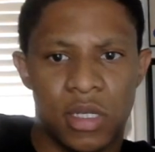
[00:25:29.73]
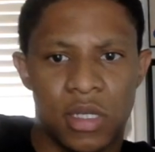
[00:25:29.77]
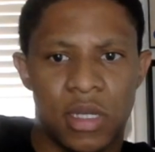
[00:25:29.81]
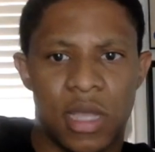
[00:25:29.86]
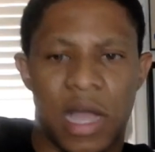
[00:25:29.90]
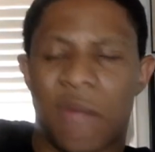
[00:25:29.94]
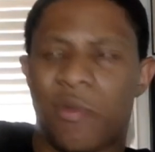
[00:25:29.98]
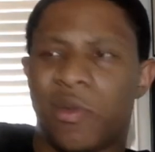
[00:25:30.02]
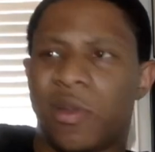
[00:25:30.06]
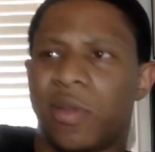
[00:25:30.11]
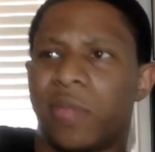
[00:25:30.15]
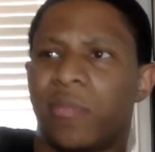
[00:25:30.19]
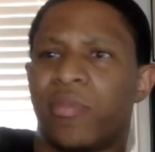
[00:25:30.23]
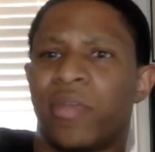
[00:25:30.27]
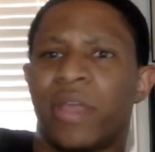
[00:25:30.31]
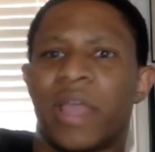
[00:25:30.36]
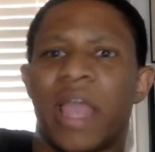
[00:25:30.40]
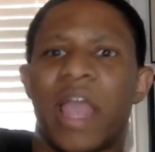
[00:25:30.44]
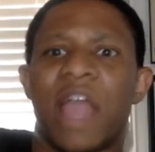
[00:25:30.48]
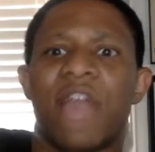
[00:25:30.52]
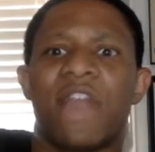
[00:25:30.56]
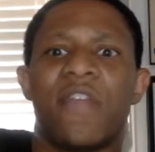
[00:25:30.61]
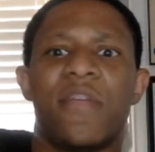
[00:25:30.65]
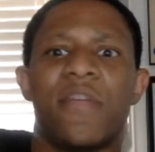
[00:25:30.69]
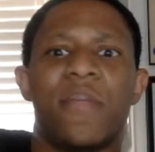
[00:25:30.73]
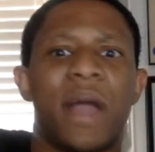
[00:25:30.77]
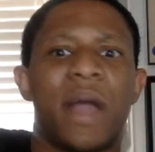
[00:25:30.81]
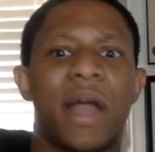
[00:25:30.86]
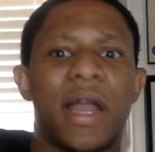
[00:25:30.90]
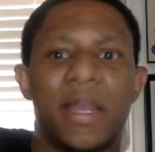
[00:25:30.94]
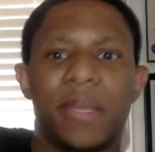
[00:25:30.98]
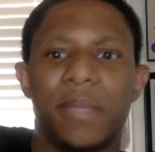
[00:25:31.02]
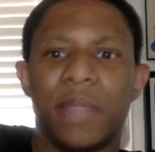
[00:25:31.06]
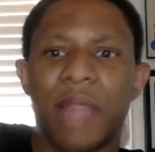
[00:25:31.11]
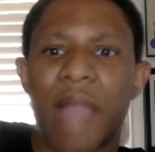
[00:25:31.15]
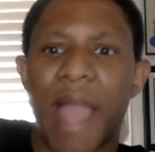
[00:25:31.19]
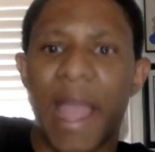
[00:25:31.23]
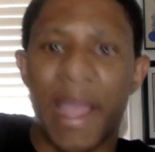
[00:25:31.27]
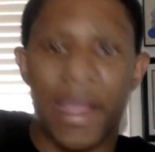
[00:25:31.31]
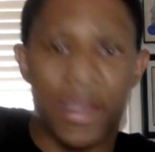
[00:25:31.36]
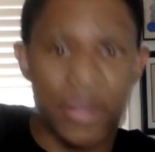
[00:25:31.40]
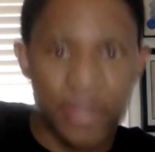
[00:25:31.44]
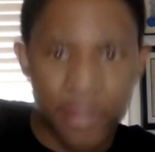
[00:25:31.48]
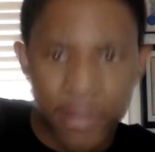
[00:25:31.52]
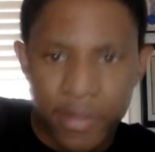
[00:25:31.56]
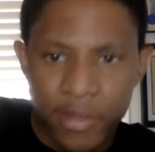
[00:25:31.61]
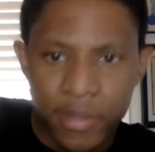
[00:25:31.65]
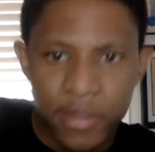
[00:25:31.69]
I want to bring everybody black,
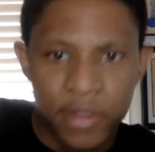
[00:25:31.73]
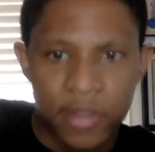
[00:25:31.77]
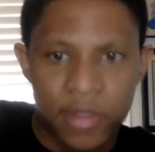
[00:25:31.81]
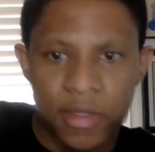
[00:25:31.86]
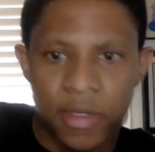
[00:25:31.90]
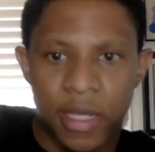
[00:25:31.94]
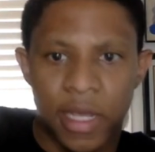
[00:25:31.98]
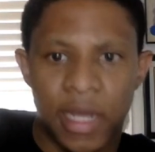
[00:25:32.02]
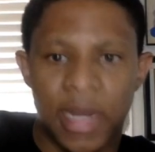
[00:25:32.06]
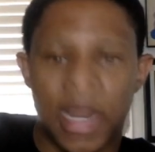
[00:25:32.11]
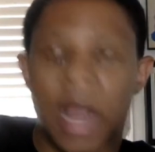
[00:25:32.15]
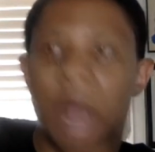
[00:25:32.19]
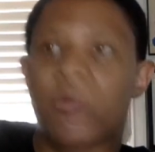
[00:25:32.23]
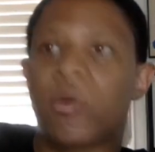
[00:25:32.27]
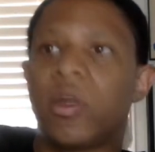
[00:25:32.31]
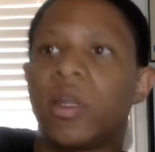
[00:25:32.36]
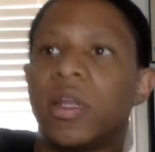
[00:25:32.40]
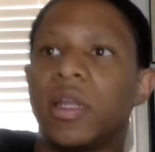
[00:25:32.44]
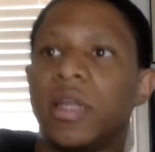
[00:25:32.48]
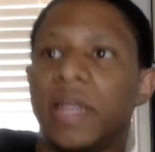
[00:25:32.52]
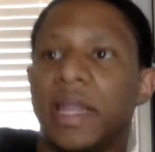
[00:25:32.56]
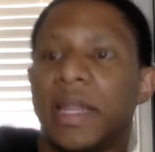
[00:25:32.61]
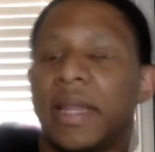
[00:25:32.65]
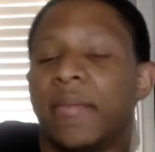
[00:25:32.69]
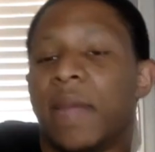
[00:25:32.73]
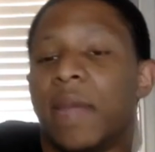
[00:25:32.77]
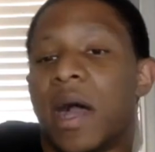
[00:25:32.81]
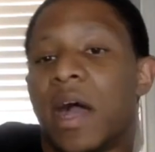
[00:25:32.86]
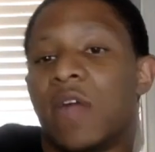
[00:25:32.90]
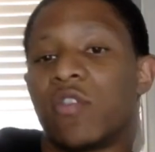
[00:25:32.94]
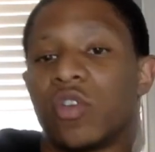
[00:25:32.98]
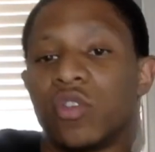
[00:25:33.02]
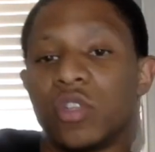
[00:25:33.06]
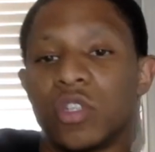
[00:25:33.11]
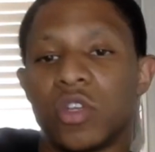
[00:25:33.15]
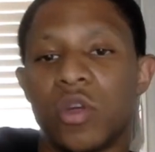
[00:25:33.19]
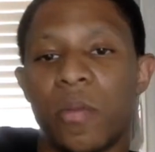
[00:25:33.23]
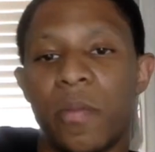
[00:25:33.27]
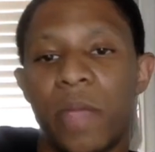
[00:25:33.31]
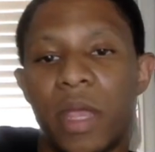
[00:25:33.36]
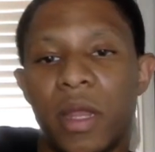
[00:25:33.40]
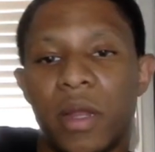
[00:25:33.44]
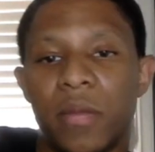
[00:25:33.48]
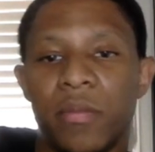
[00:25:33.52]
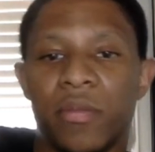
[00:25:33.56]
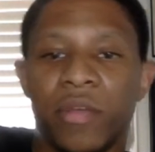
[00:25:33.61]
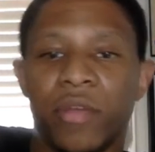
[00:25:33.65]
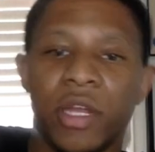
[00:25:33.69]
and I want to. And my role is gonna
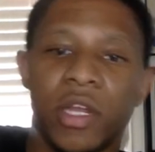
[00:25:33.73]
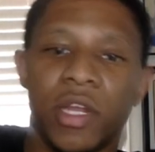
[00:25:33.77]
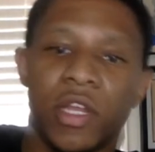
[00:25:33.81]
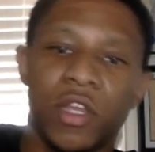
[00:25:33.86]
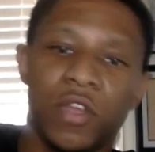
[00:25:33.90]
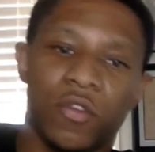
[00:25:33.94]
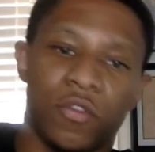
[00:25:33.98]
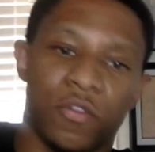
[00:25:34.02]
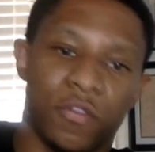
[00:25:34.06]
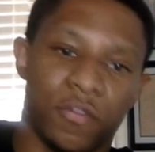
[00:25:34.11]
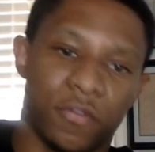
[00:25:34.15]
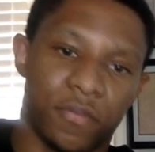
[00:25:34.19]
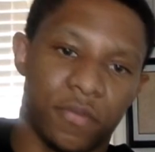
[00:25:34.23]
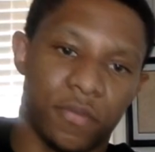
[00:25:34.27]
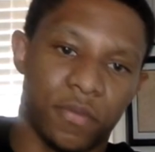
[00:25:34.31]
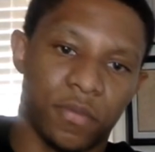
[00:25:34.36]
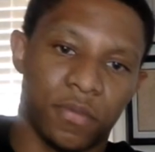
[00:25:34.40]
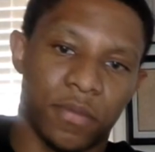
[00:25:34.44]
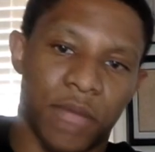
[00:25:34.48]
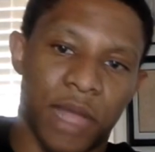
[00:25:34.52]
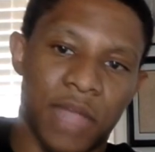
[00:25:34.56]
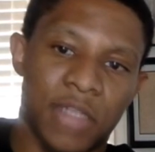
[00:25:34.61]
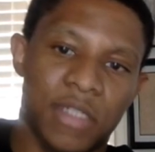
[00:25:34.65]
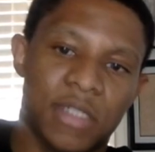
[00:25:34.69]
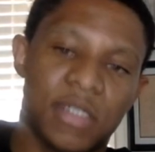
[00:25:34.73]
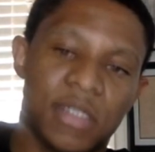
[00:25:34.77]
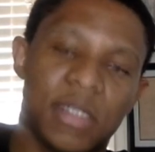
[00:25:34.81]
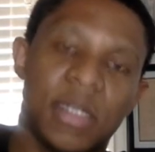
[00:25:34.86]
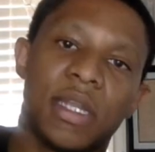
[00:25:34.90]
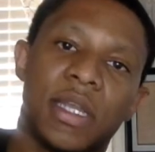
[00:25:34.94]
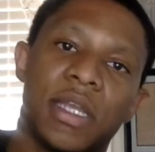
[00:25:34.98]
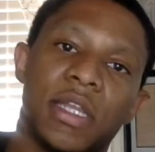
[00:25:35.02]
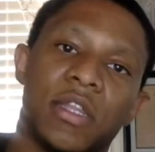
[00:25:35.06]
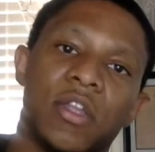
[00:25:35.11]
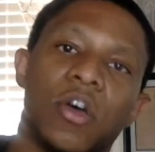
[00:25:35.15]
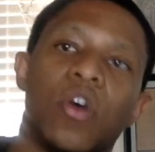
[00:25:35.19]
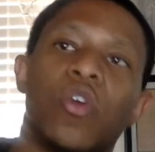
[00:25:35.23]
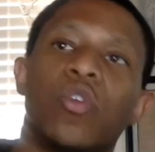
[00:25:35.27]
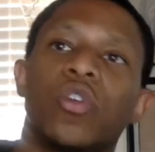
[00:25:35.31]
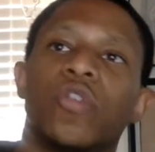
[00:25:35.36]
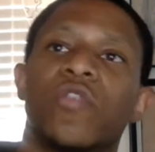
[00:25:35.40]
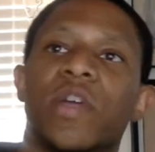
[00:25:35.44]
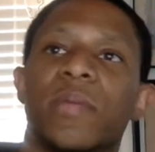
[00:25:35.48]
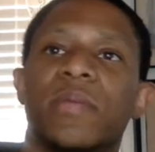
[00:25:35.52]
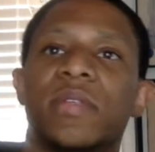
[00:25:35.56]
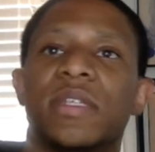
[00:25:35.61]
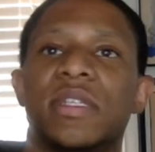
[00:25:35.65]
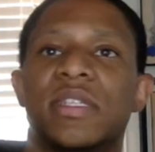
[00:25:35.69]
be to bring the youth, but I just need to get the older
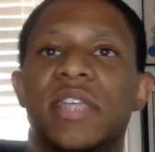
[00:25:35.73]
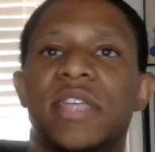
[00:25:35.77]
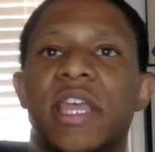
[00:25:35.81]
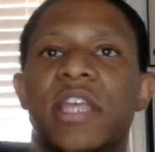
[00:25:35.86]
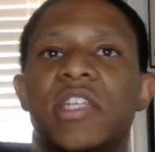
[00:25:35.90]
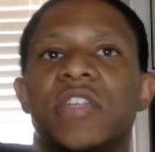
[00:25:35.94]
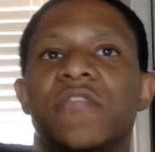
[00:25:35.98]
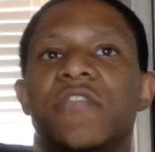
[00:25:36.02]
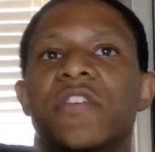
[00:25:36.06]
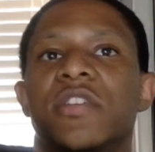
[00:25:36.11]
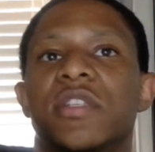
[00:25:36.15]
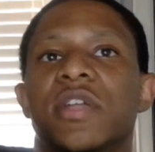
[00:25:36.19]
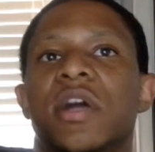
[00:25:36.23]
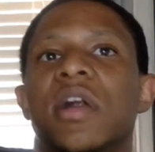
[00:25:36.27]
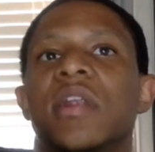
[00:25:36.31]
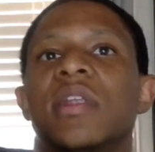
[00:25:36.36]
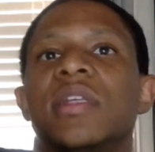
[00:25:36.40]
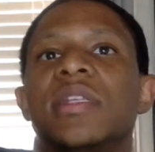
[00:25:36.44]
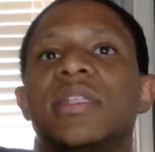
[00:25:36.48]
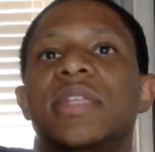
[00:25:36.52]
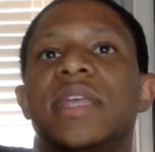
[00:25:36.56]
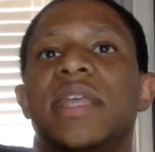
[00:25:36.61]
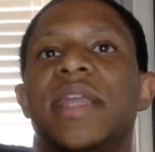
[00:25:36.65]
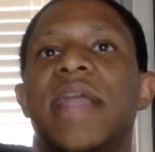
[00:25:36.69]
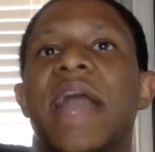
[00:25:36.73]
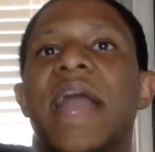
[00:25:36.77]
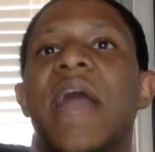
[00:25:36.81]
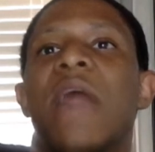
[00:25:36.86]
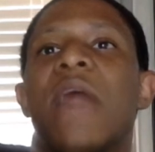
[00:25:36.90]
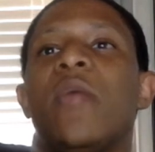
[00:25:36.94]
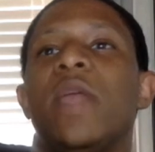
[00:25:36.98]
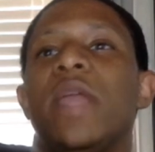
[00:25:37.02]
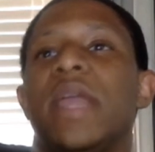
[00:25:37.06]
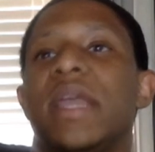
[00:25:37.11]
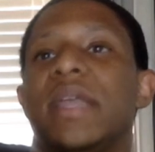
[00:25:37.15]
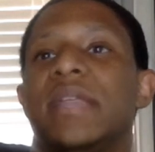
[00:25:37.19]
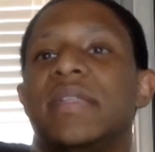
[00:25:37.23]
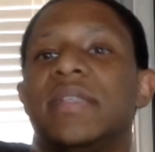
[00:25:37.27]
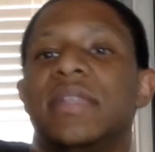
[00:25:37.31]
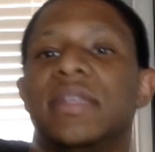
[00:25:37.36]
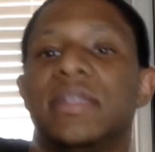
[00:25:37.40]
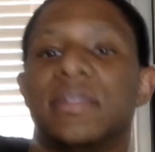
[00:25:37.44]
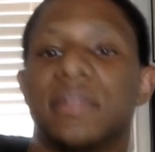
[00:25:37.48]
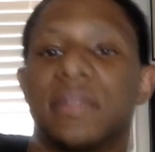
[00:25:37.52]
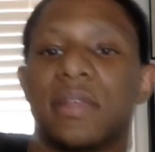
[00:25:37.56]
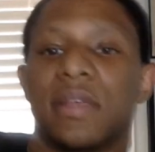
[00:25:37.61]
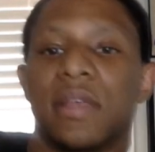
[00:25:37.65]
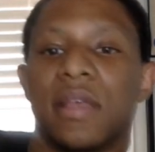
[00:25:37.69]
representation for us to understand how we
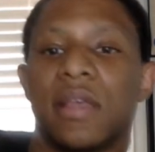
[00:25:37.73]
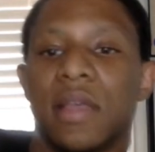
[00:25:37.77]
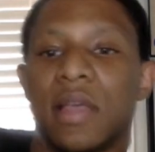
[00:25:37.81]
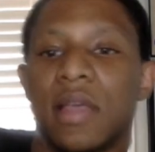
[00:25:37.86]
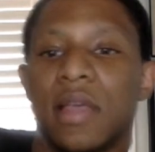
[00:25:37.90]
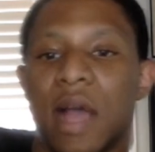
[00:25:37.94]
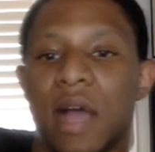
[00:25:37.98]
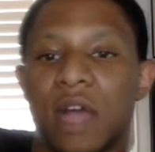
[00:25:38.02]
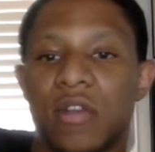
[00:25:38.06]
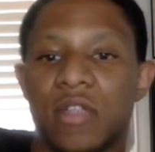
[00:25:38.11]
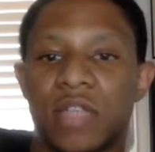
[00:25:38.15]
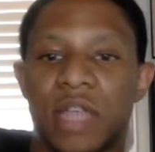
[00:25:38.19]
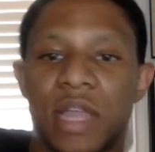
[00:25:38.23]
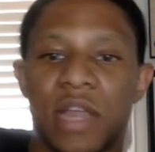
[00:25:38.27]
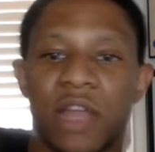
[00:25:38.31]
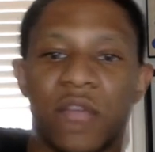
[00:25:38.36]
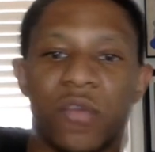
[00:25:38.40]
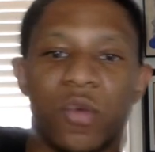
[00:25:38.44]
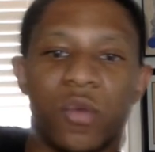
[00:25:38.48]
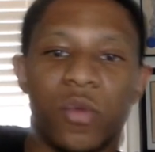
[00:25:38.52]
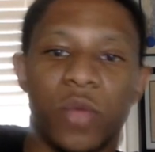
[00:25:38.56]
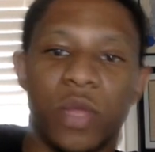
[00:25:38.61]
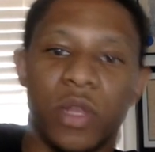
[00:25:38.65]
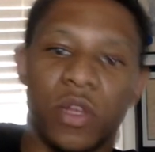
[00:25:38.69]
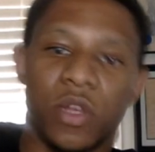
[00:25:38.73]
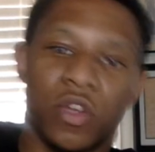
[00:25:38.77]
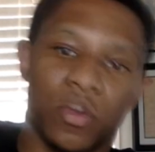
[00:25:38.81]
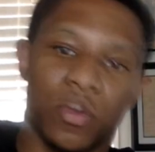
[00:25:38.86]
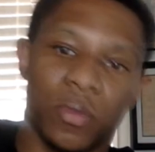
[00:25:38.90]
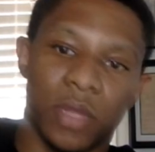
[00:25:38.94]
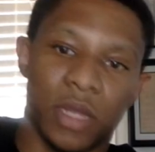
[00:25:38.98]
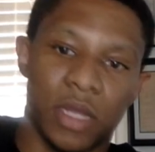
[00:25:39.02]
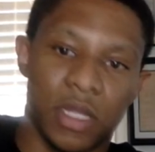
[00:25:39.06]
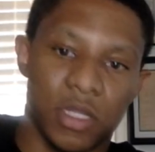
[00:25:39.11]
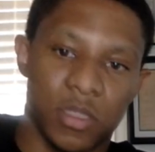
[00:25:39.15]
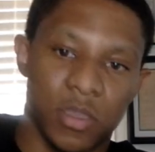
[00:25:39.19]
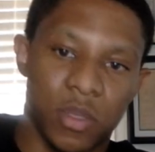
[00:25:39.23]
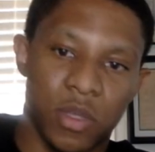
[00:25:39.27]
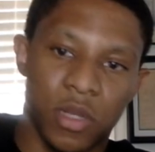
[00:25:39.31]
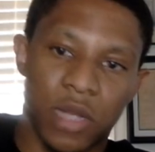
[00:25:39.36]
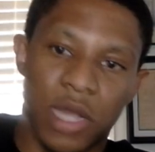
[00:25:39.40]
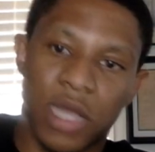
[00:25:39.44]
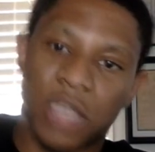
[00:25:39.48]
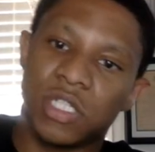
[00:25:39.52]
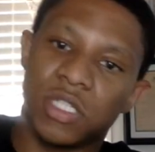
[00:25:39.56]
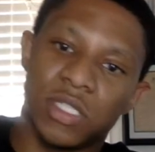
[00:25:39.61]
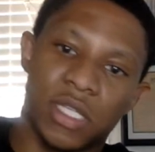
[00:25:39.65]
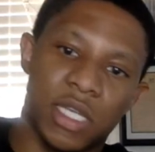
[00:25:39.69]
exist outside of what we normalize. We are
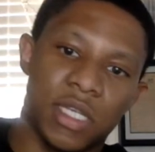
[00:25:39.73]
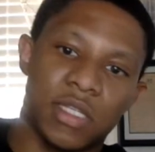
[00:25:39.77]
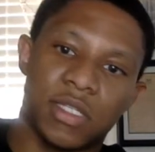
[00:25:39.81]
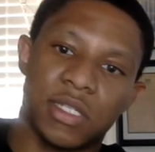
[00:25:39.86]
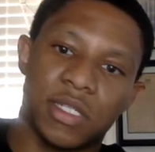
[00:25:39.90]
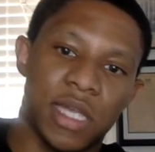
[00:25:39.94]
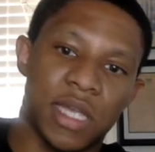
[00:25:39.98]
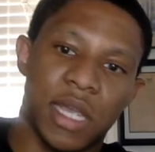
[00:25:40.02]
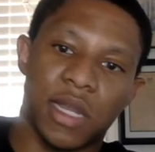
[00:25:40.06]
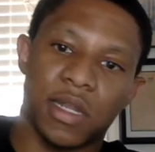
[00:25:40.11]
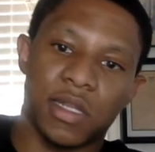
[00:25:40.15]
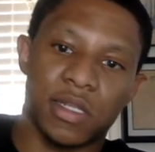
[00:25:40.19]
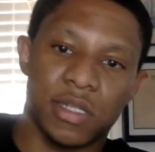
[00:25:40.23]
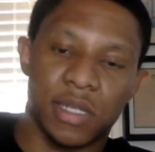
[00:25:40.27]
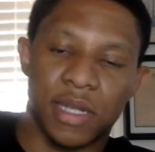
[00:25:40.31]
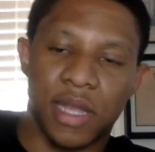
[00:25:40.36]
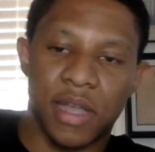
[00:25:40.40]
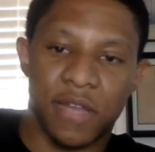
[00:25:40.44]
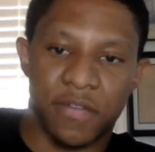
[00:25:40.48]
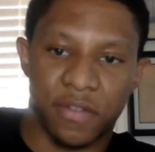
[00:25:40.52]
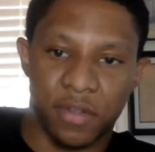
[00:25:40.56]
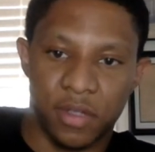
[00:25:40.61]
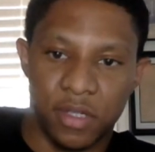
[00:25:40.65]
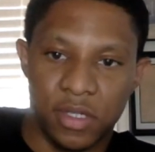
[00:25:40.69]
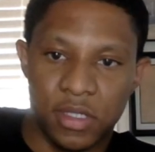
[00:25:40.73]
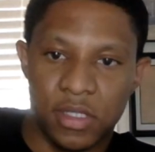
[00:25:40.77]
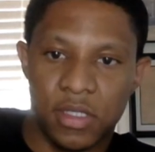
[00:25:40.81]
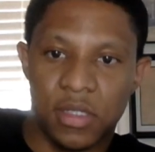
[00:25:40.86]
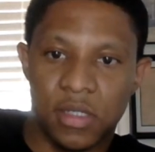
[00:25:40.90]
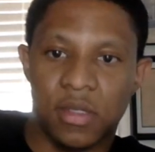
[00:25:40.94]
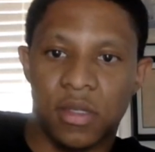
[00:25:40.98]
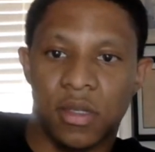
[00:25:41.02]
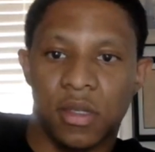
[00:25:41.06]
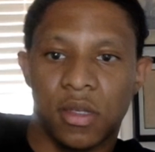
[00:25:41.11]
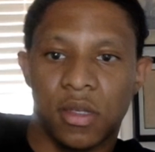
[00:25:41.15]
not just entertainers and athletes.